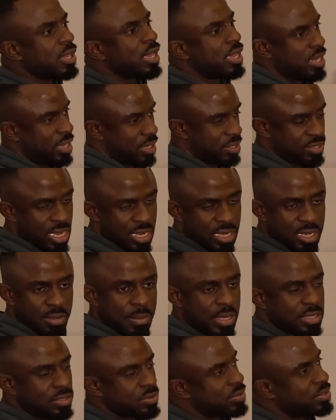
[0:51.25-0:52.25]
Yeah, exactly,
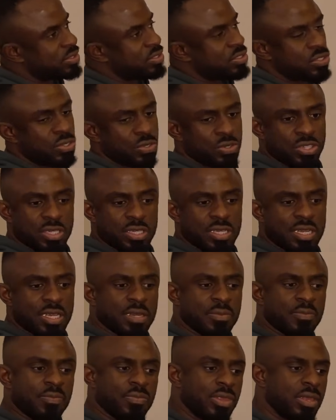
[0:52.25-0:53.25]
mental institution.
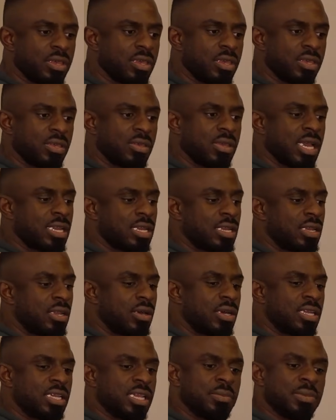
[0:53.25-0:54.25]
Then you had a
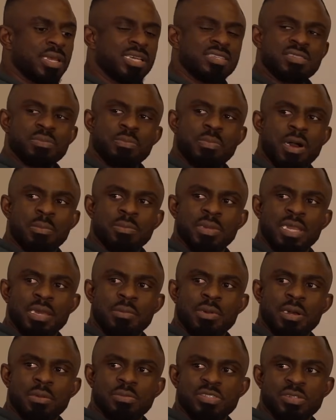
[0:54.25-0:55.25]
lot of them. They used to pump
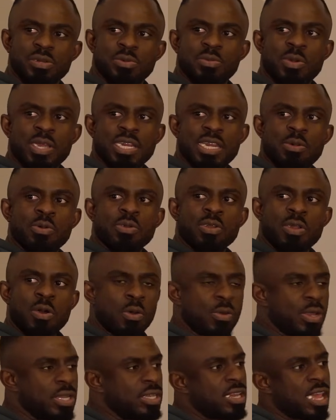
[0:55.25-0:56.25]
them up, so when they would
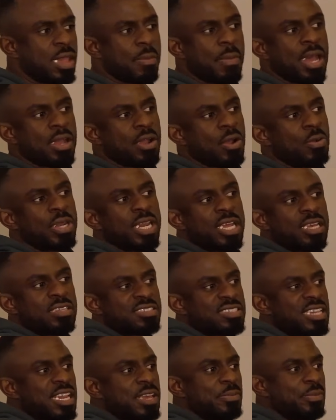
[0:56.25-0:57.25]
go in, they might go in there
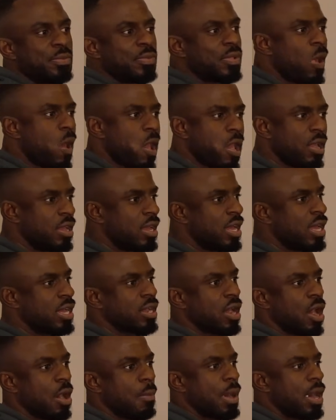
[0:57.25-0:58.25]
slim
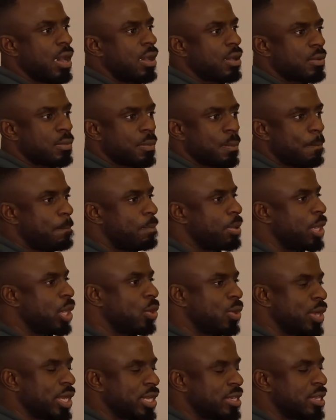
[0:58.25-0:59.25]
and come out
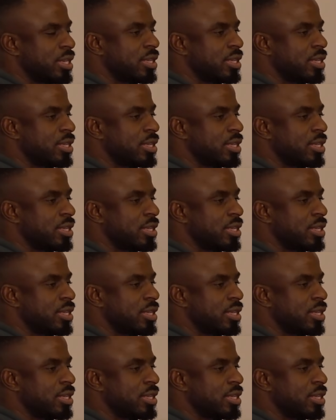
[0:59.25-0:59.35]
bloated.